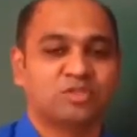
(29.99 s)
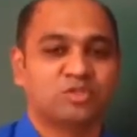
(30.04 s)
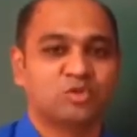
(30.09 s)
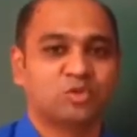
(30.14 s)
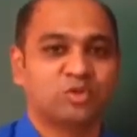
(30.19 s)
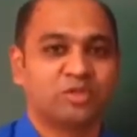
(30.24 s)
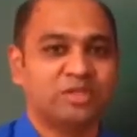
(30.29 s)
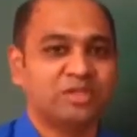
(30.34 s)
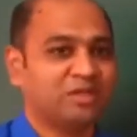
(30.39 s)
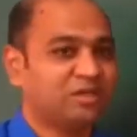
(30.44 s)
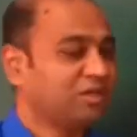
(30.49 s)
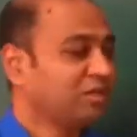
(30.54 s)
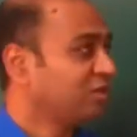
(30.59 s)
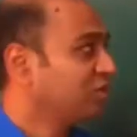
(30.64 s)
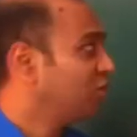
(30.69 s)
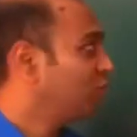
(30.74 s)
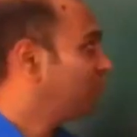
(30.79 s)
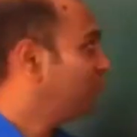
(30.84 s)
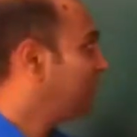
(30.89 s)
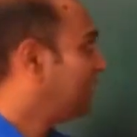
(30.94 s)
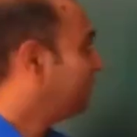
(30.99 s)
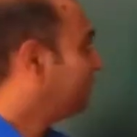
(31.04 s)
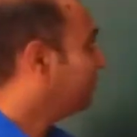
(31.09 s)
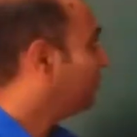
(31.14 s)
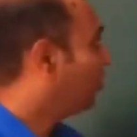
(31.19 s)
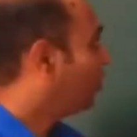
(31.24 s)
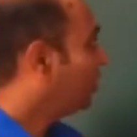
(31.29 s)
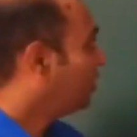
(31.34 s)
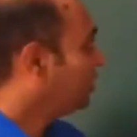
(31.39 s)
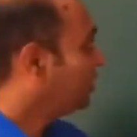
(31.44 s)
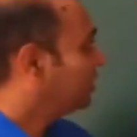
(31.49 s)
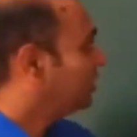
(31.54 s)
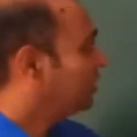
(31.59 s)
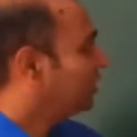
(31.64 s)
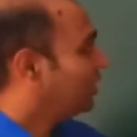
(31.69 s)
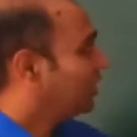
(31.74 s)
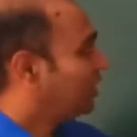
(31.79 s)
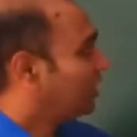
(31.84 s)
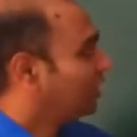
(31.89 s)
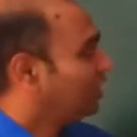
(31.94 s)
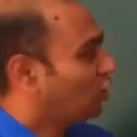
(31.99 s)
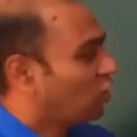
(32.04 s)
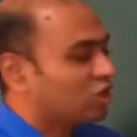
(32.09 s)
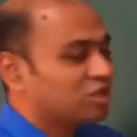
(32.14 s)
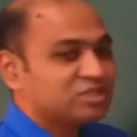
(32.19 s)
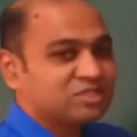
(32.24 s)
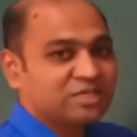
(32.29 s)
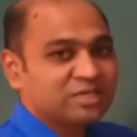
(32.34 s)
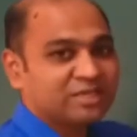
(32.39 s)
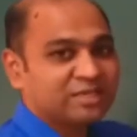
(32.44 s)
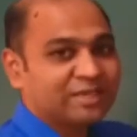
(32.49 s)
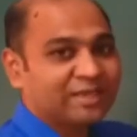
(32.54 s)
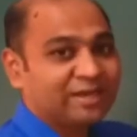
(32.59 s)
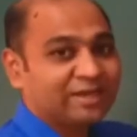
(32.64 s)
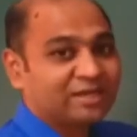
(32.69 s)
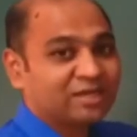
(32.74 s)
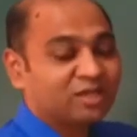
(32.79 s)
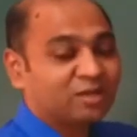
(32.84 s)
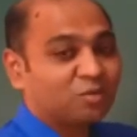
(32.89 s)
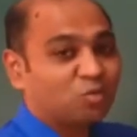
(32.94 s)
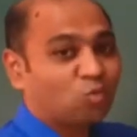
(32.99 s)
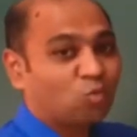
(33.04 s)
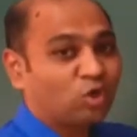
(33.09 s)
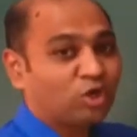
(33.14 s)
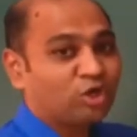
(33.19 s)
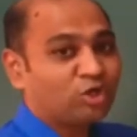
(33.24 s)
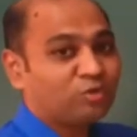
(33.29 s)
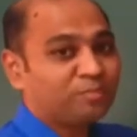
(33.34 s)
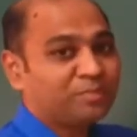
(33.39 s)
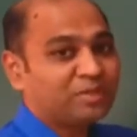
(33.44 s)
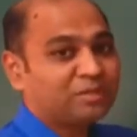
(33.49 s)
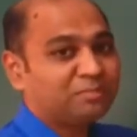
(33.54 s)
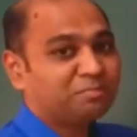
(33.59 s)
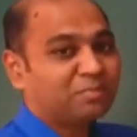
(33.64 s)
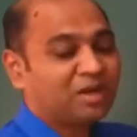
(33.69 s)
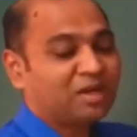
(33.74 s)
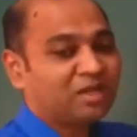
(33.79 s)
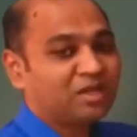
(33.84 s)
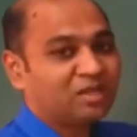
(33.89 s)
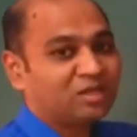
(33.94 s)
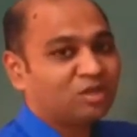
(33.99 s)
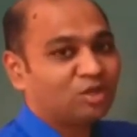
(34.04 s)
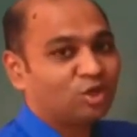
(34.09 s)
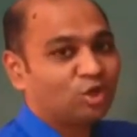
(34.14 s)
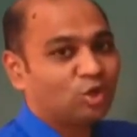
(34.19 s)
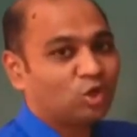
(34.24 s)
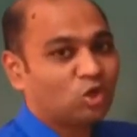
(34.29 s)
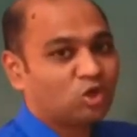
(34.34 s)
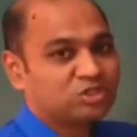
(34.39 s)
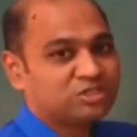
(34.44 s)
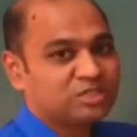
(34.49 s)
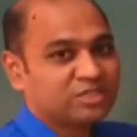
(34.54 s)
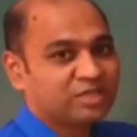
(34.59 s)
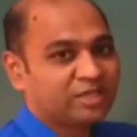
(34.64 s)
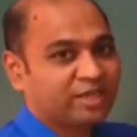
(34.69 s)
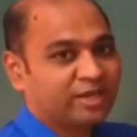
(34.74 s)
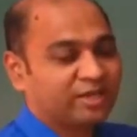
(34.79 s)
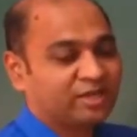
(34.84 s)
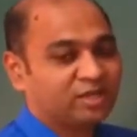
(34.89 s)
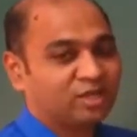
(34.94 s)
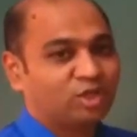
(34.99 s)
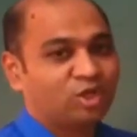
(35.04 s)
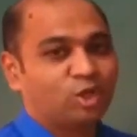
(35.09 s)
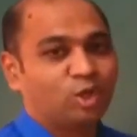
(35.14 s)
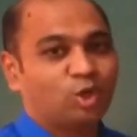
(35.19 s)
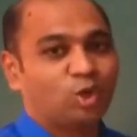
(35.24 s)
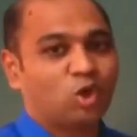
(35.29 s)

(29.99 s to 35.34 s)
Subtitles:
So here we have got a logic gate. What do you mean by logic gate?